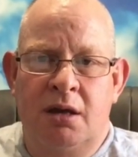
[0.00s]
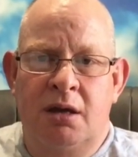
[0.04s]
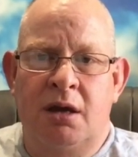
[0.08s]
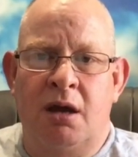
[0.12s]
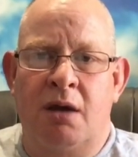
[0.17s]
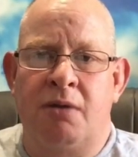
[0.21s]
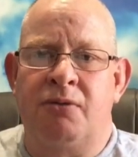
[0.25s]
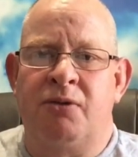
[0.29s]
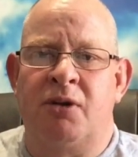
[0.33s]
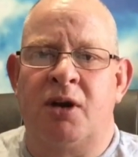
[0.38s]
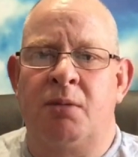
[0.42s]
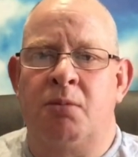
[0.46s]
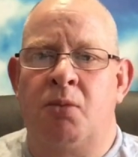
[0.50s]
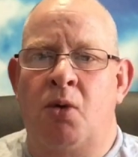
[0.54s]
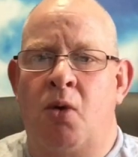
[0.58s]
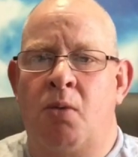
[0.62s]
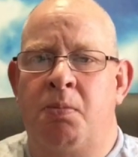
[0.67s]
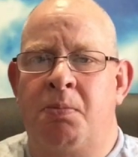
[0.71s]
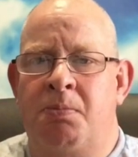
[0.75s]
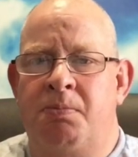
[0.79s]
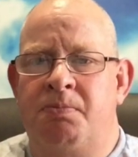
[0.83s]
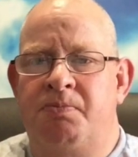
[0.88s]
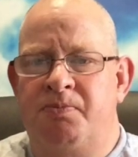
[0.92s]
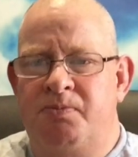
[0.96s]
go for the
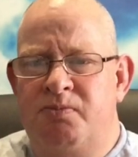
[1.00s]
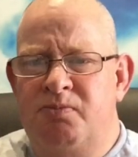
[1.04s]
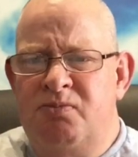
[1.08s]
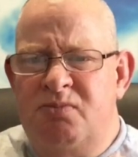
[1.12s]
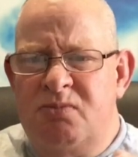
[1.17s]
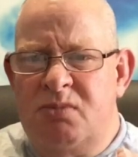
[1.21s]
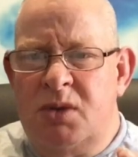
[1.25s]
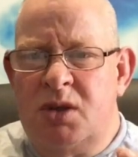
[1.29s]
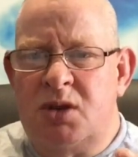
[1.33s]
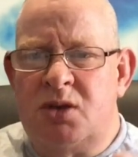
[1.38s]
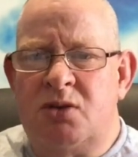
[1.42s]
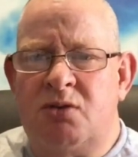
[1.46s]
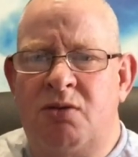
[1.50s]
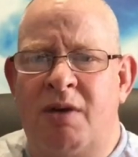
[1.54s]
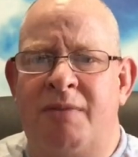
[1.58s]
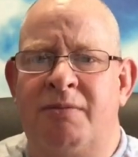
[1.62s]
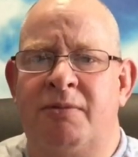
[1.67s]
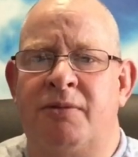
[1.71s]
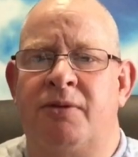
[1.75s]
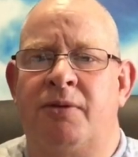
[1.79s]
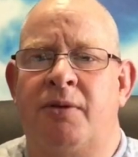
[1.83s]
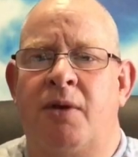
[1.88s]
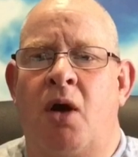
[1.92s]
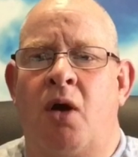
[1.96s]
more
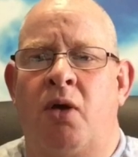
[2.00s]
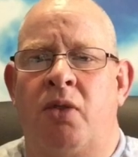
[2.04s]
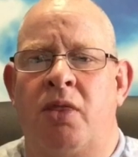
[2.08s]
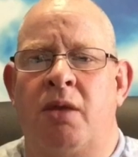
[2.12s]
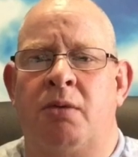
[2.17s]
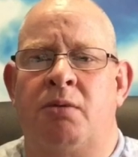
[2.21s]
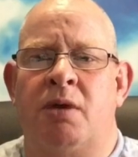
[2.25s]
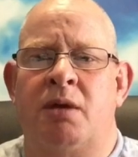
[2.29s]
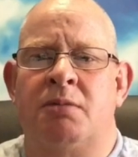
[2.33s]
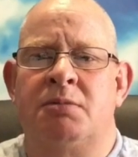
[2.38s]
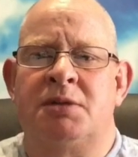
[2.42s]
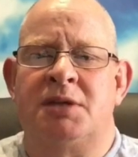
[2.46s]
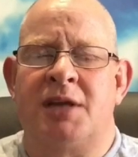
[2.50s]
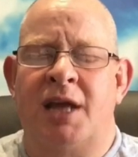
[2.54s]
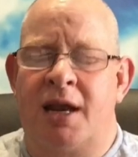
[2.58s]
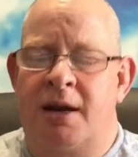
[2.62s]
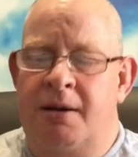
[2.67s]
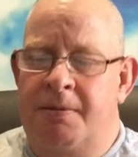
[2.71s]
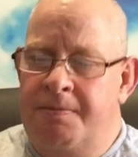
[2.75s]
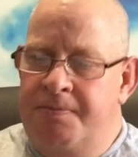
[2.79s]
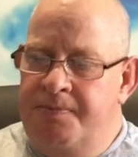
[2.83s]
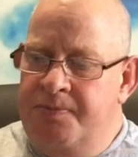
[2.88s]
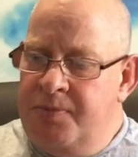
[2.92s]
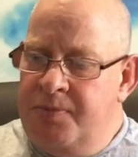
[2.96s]
strength on the rums then.